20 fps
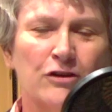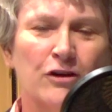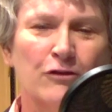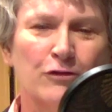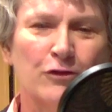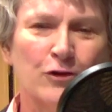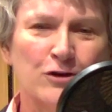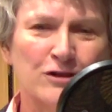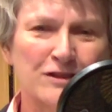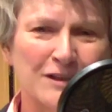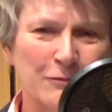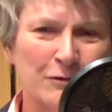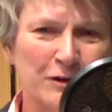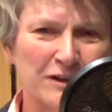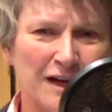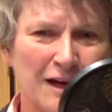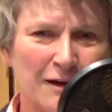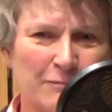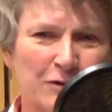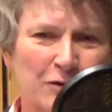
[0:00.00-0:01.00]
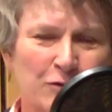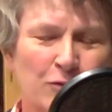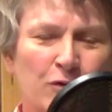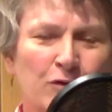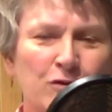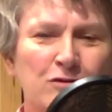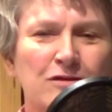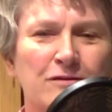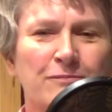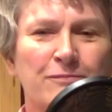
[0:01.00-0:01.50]
of course, then what happened
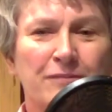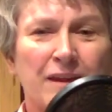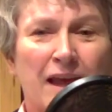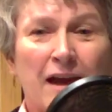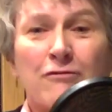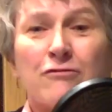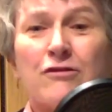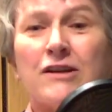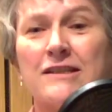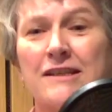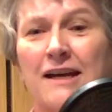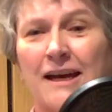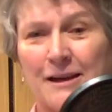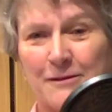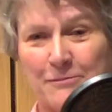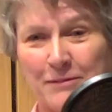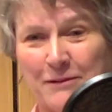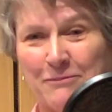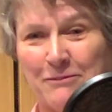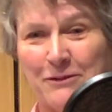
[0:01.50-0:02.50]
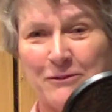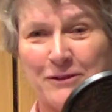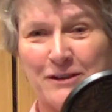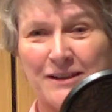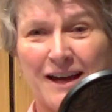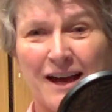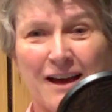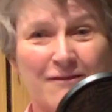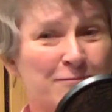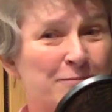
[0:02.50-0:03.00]
was every day people
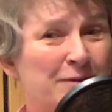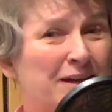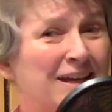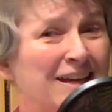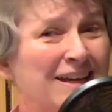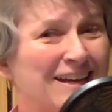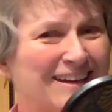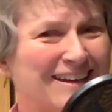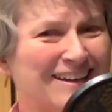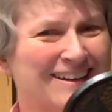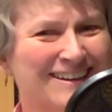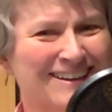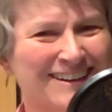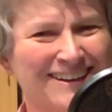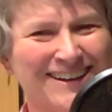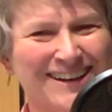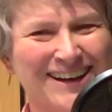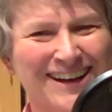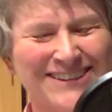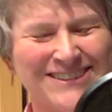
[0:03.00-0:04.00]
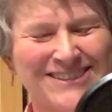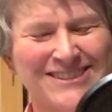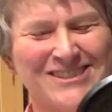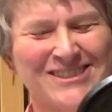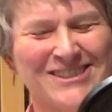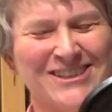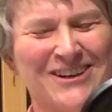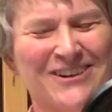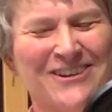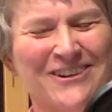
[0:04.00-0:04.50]
would have PE, and
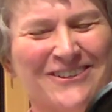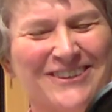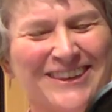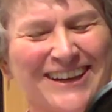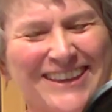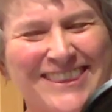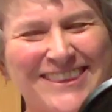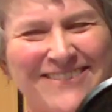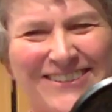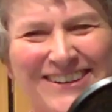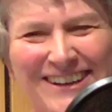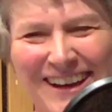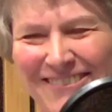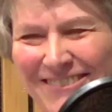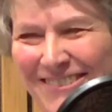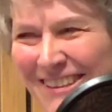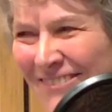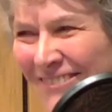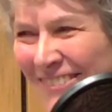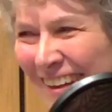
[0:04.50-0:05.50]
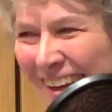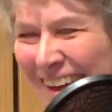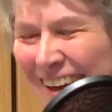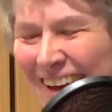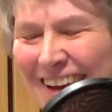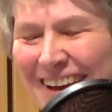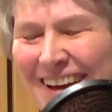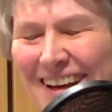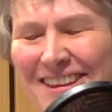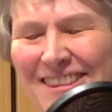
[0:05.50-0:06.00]
so then there would have to
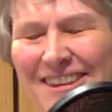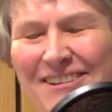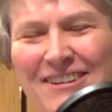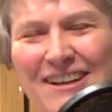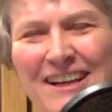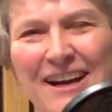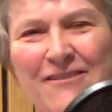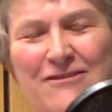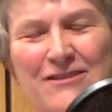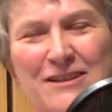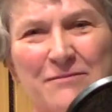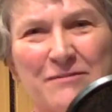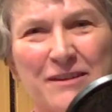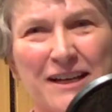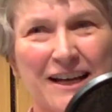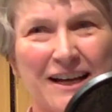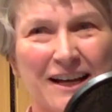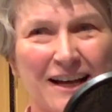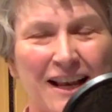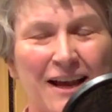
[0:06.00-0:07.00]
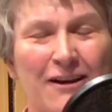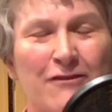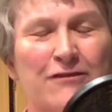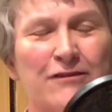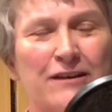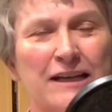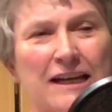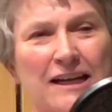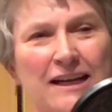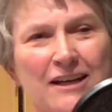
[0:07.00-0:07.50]
be a
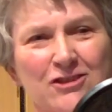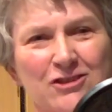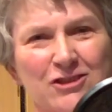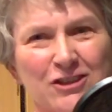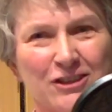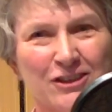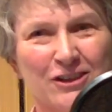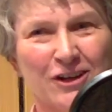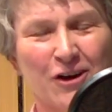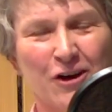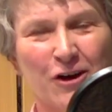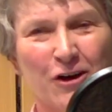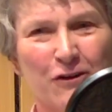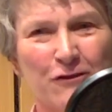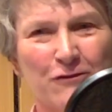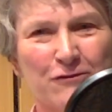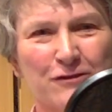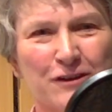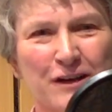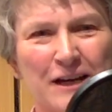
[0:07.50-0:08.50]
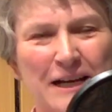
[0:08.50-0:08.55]
clarification of